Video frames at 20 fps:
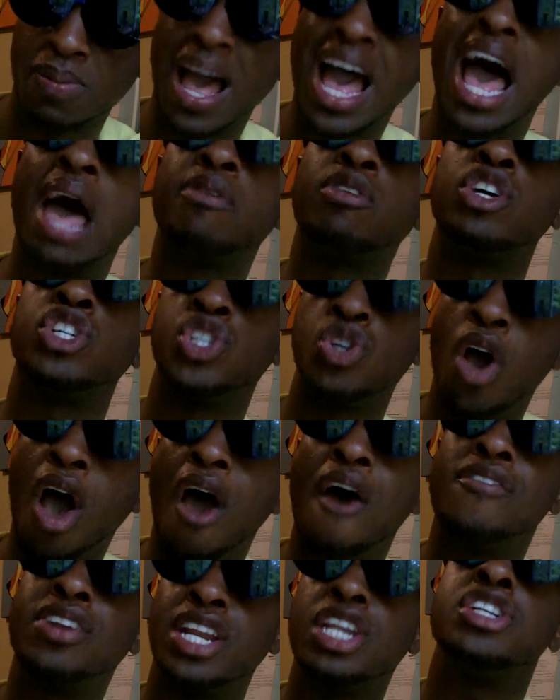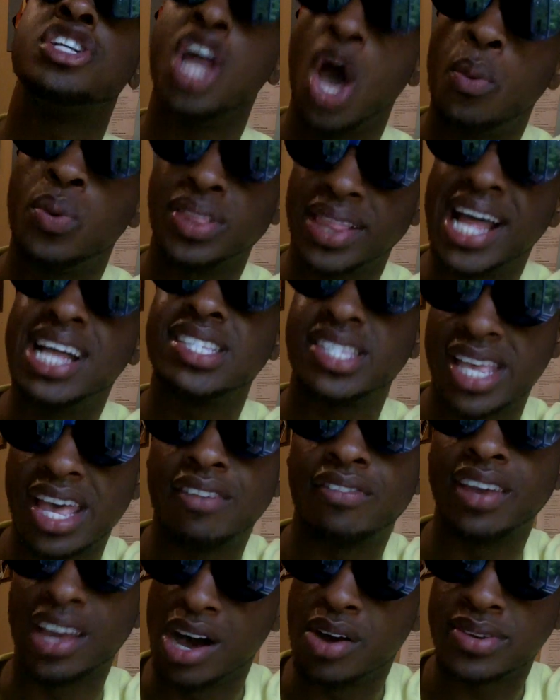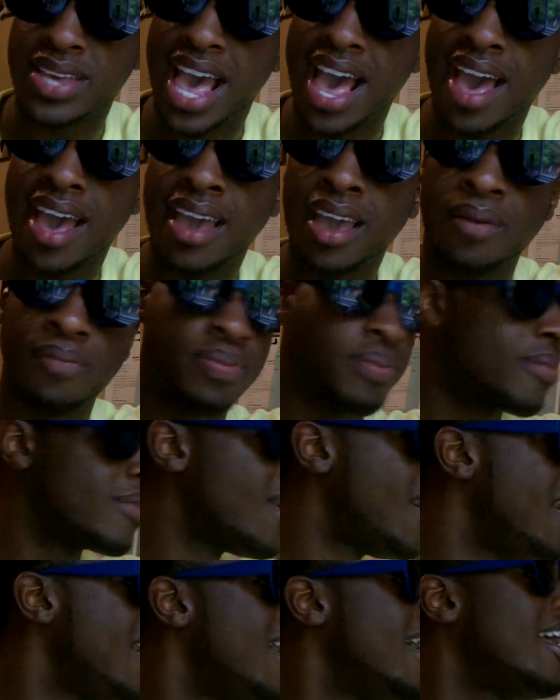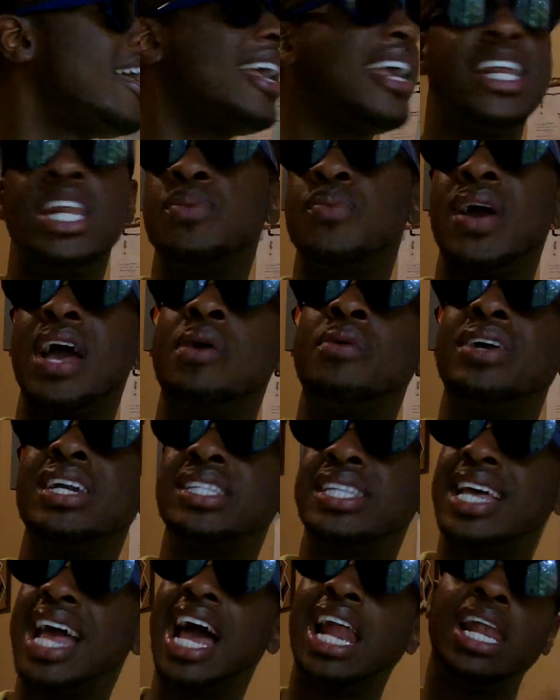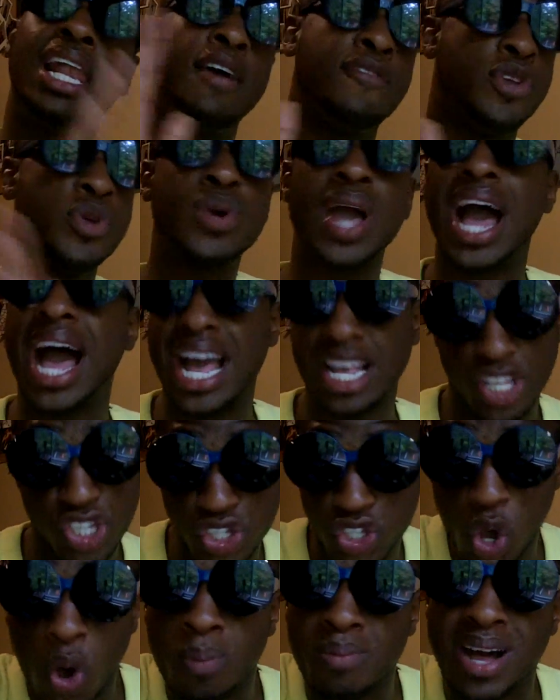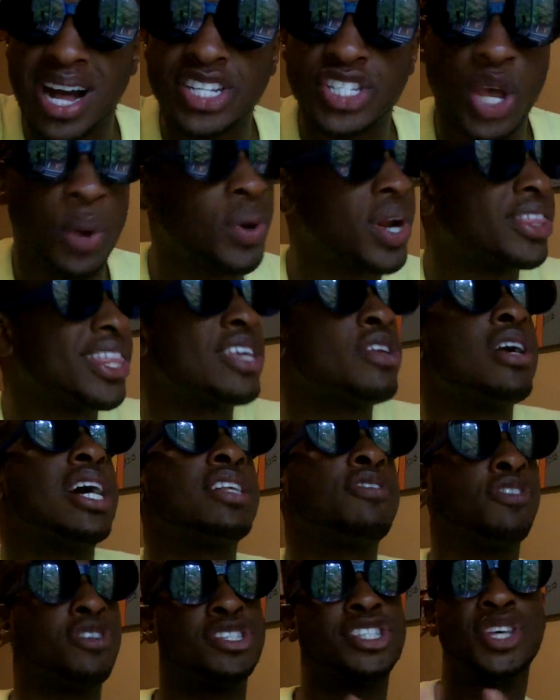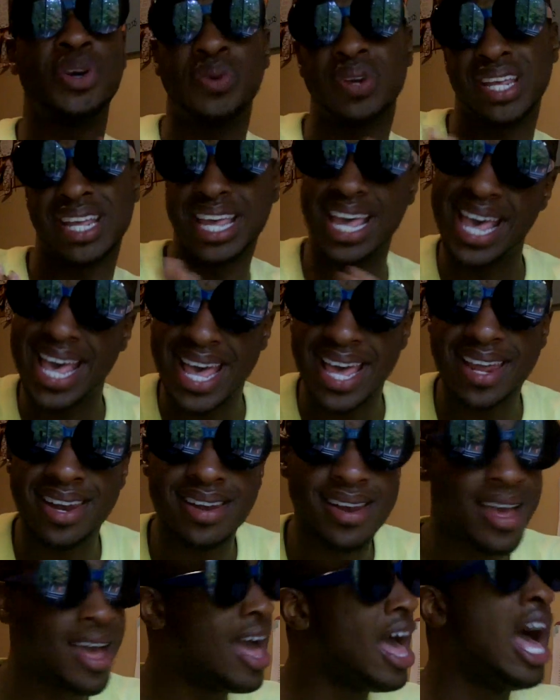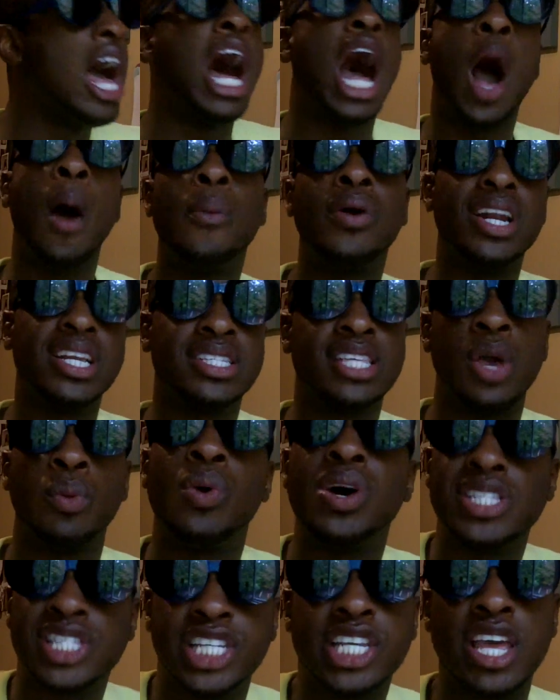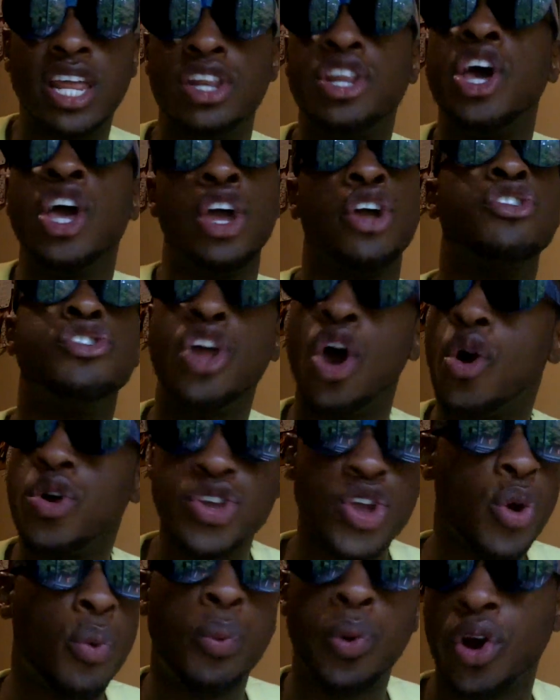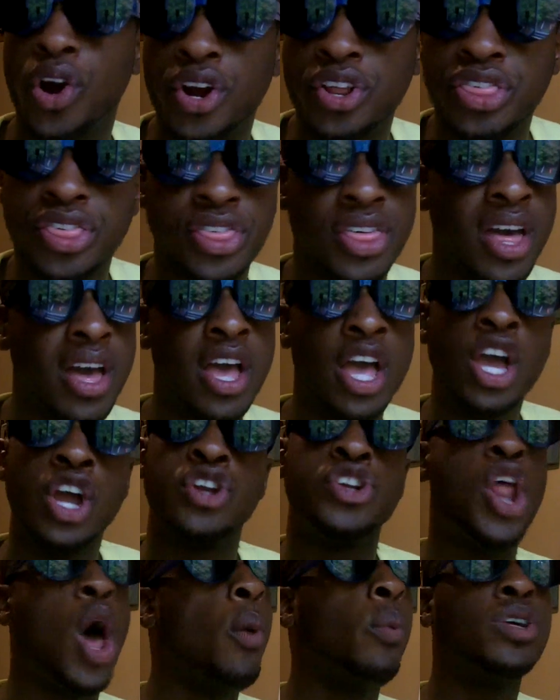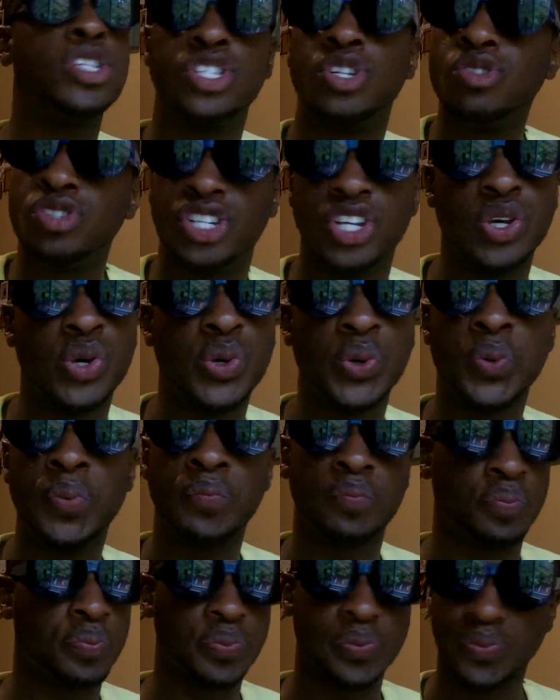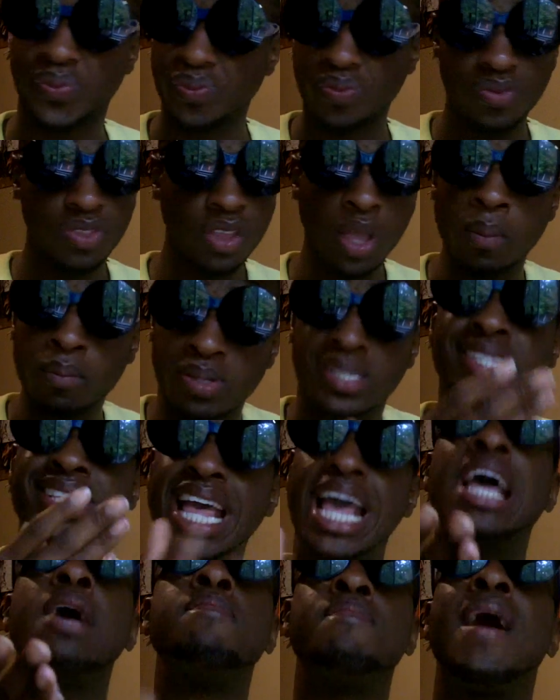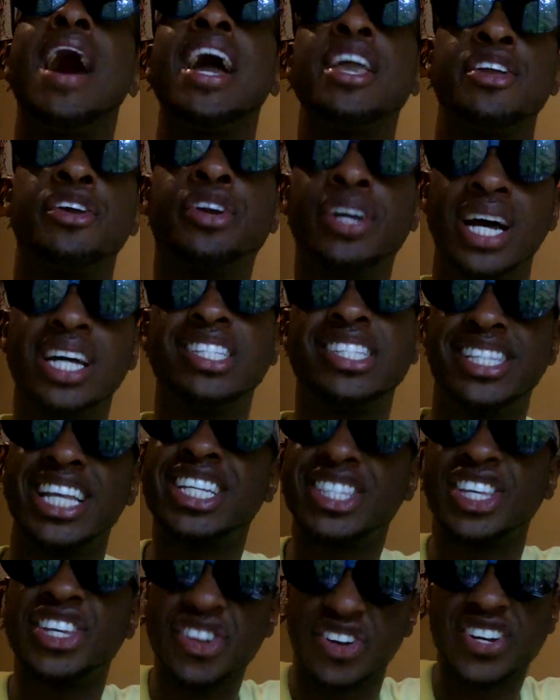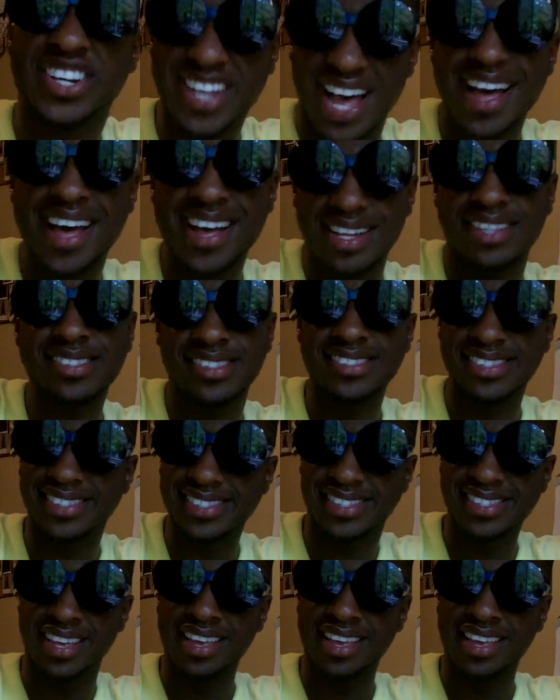behind because you already know what that's giving, okay? Anyway, I want to say I love you guys so much. I want to thank you guys for tuning in. I want to say once again, know your worth. Know what you do. Stand by your guns. Stick to your guns.